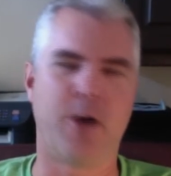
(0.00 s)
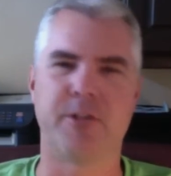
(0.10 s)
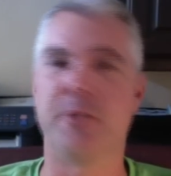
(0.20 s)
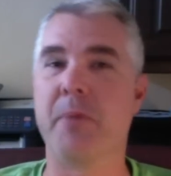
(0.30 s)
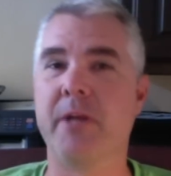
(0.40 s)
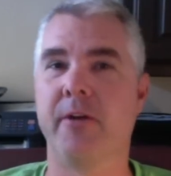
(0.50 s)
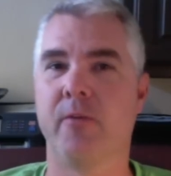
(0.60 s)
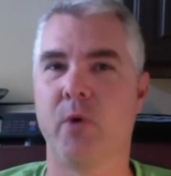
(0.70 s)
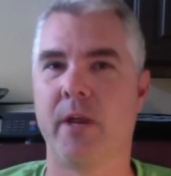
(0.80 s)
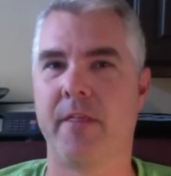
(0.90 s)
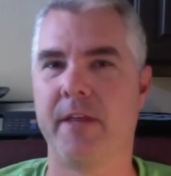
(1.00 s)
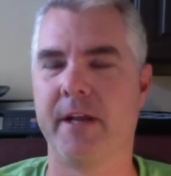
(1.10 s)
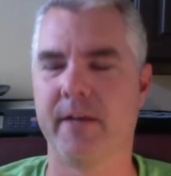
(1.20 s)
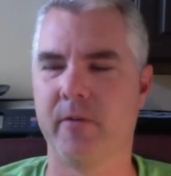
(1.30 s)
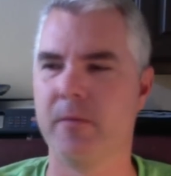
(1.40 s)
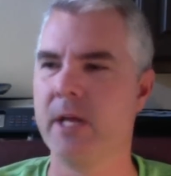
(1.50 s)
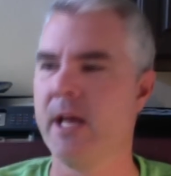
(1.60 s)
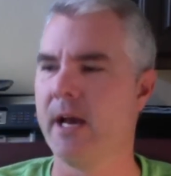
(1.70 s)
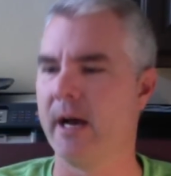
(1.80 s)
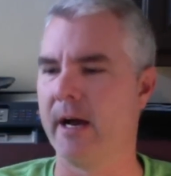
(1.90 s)
opinion of what I think of them.
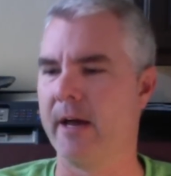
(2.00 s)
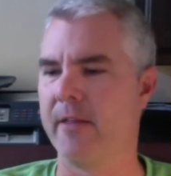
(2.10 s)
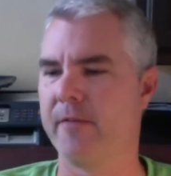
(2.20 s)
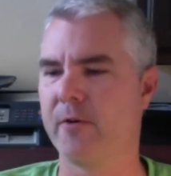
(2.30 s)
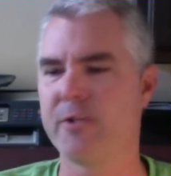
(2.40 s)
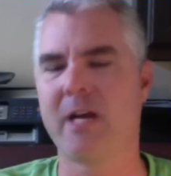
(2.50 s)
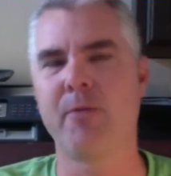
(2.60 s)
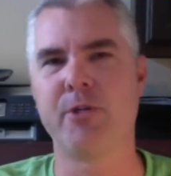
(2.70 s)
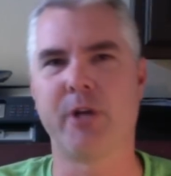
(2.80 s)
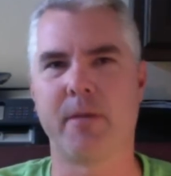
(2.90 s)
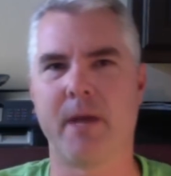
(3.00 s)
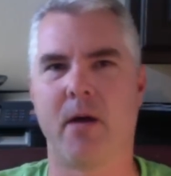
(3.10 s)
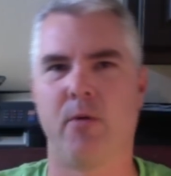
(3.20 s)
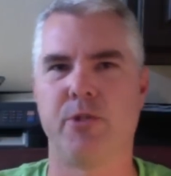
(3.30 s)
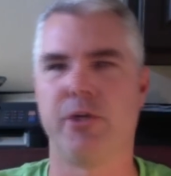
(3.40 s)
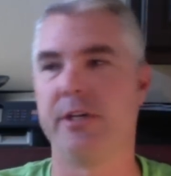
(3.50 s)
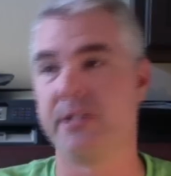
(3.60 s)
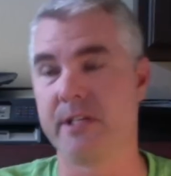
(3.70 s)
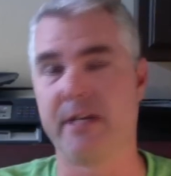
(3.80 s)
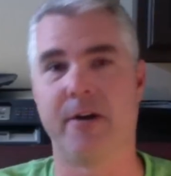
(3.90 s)
The first time we took them out, which you're going to
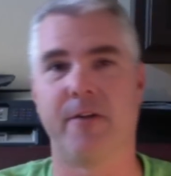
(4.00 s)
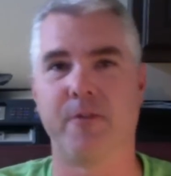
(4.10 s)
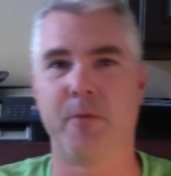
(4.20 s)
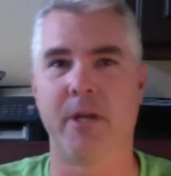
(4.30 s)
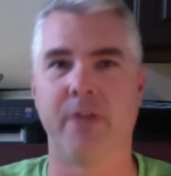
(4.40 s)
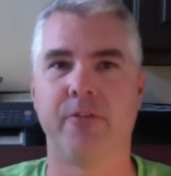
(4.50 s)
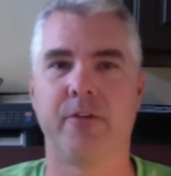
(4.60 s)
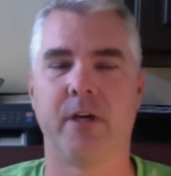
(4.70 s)
see here in a few minutes,